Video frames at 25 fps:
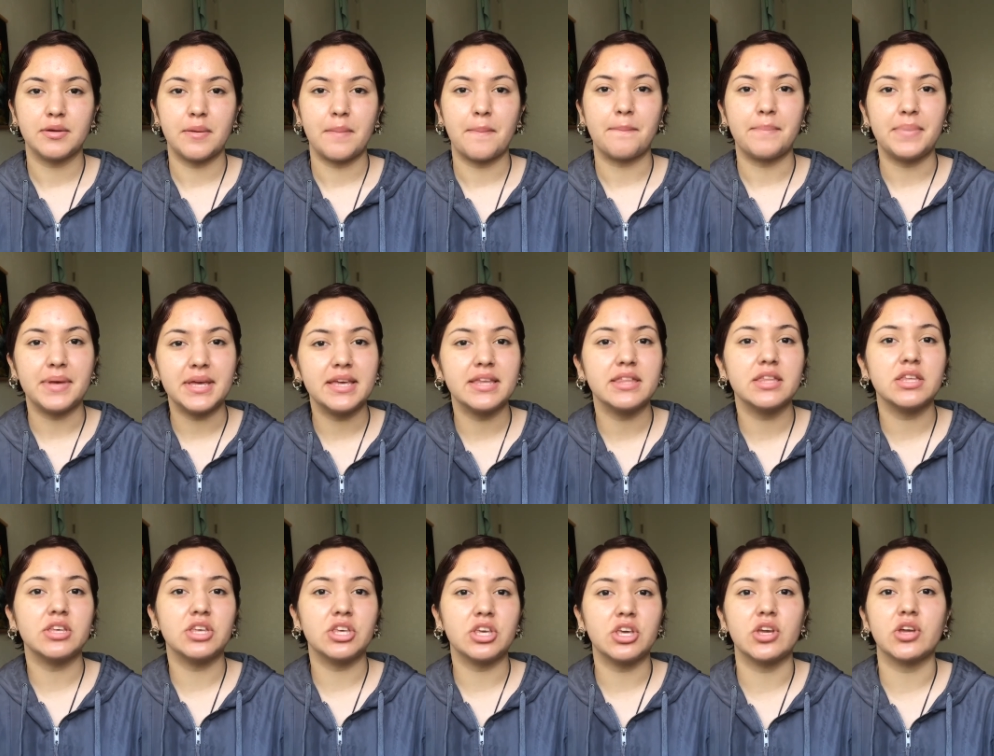be the
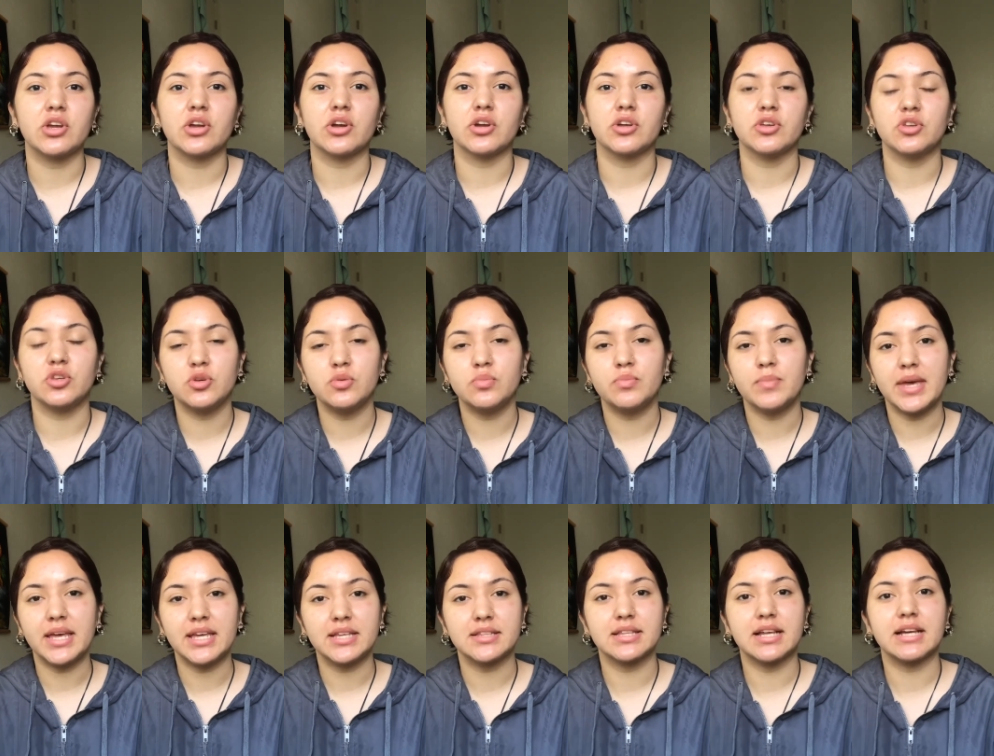year you
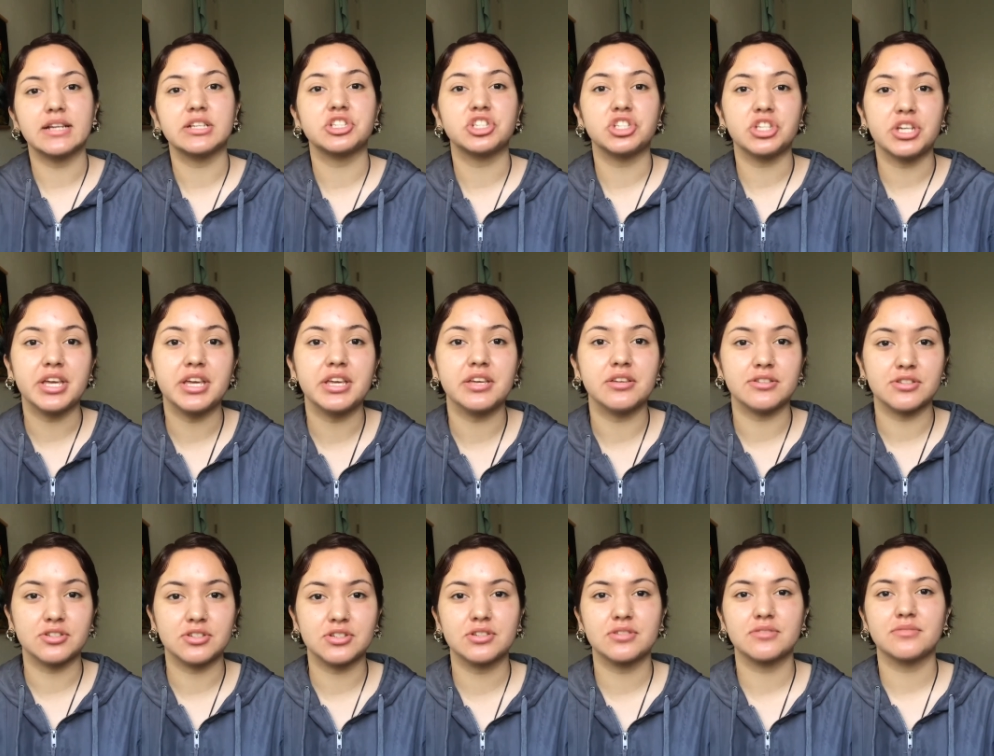make that
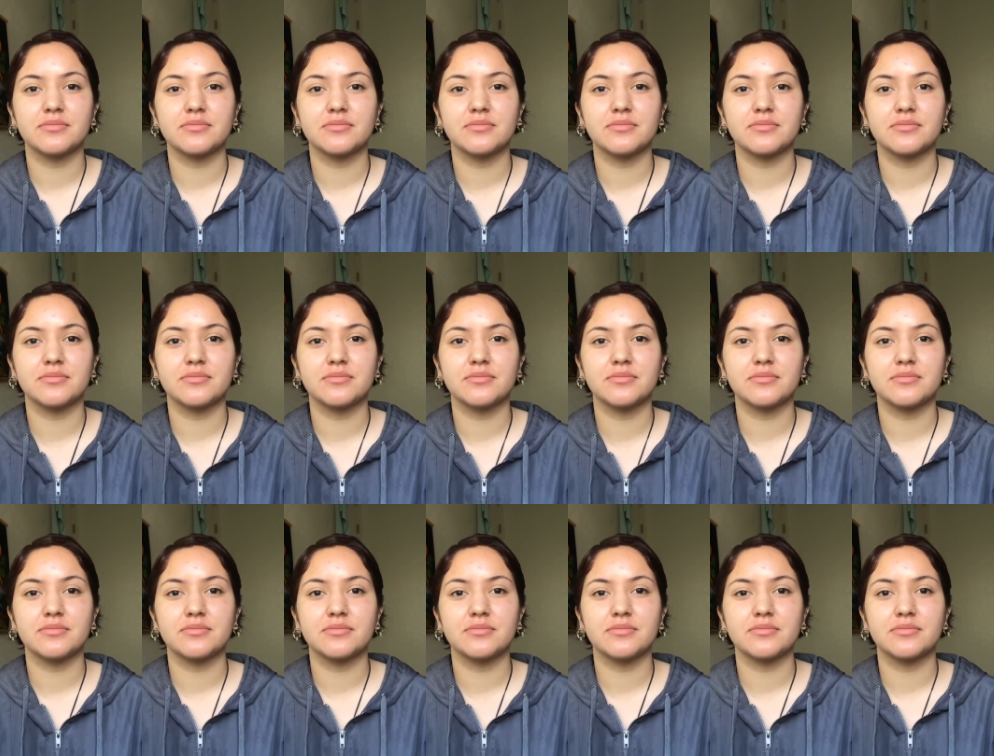change.